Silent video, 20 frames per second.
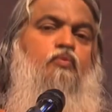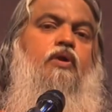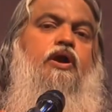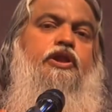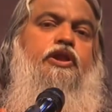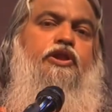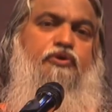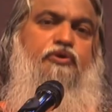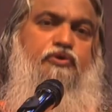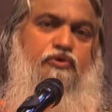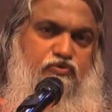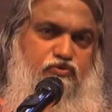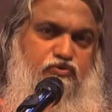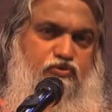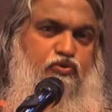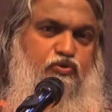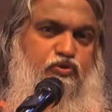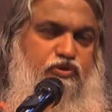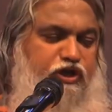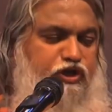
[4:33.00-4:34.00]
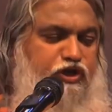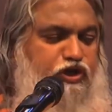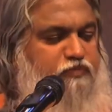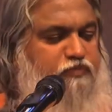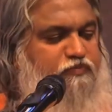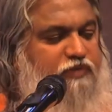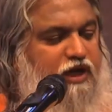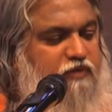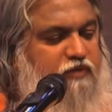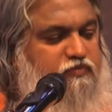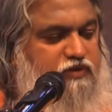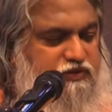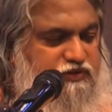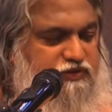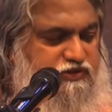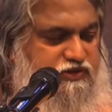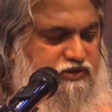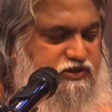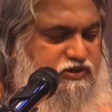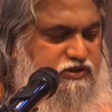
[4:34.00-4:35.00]
want you to turn your
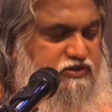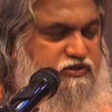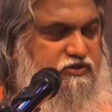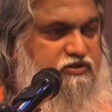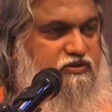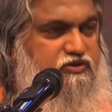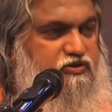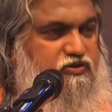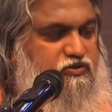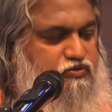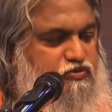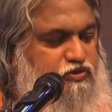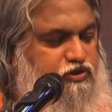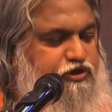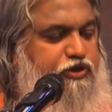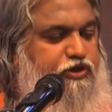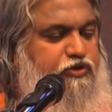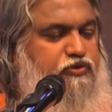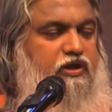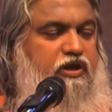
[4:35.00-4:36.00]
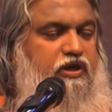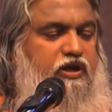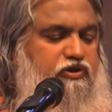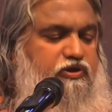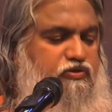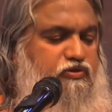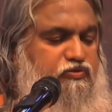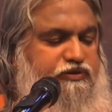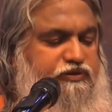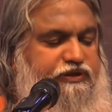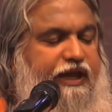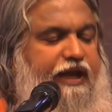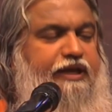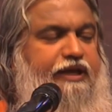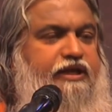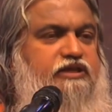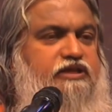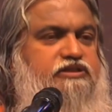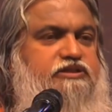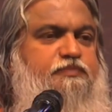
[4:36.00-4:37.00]
Bibles to
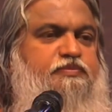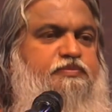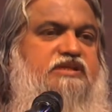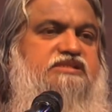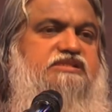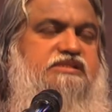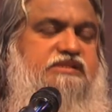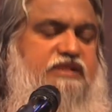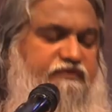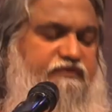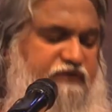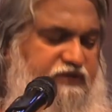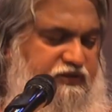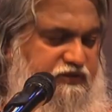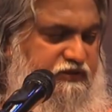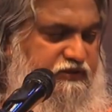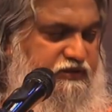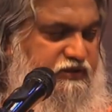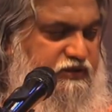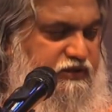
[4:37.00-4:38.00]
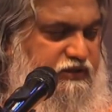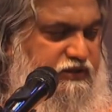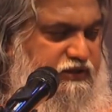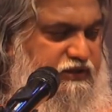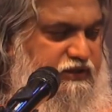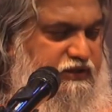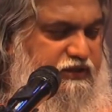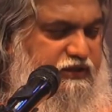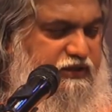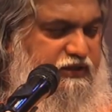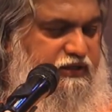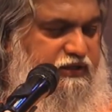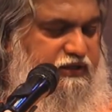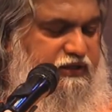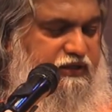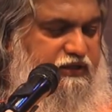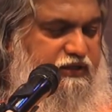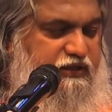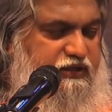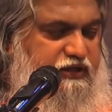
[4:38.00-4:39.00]
Daniel chapter
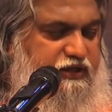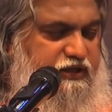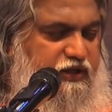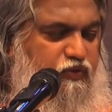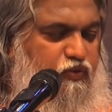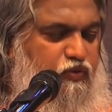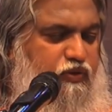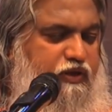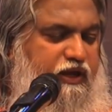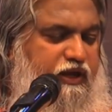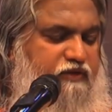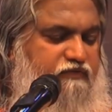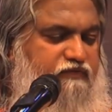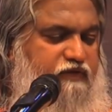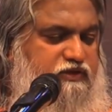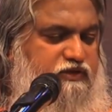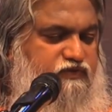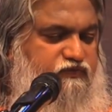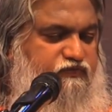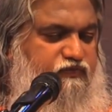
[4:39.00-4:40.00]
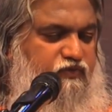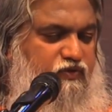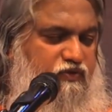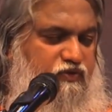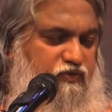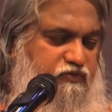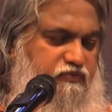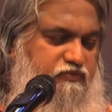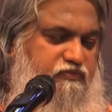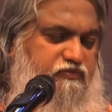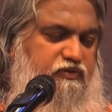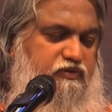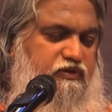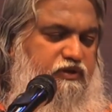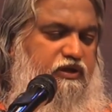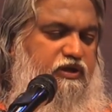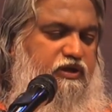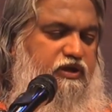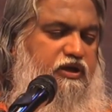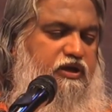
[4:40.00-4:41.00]
7. Now look at verse 4.
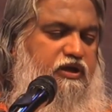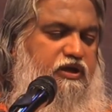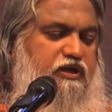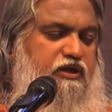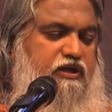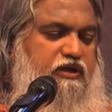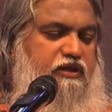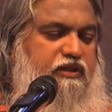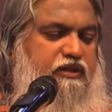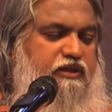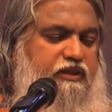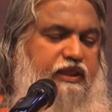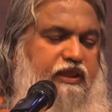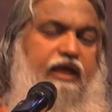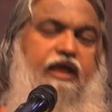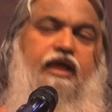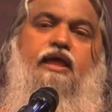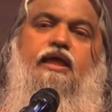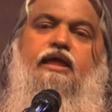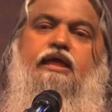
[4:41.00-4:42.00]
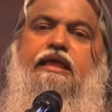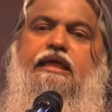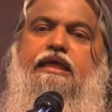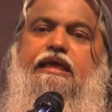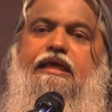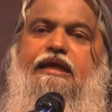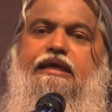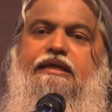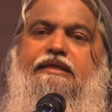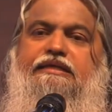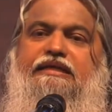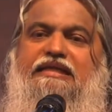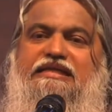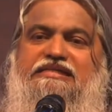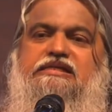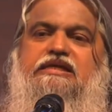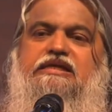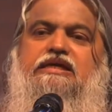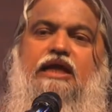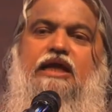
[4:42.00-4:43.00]
There it
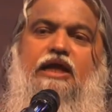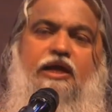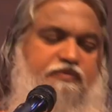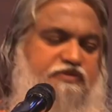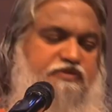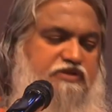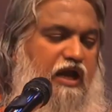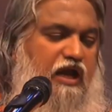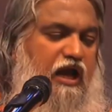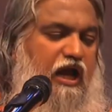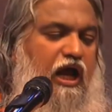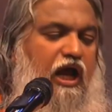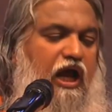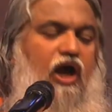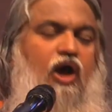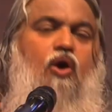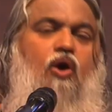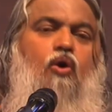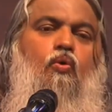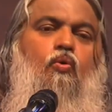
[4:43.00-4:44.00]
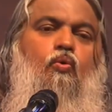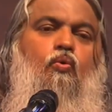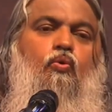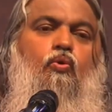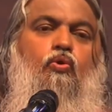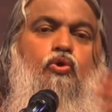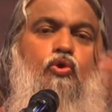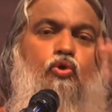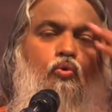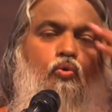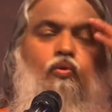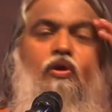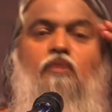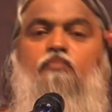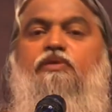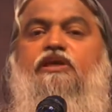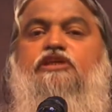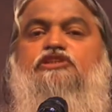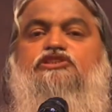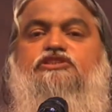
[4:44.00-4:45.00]
describes how you will be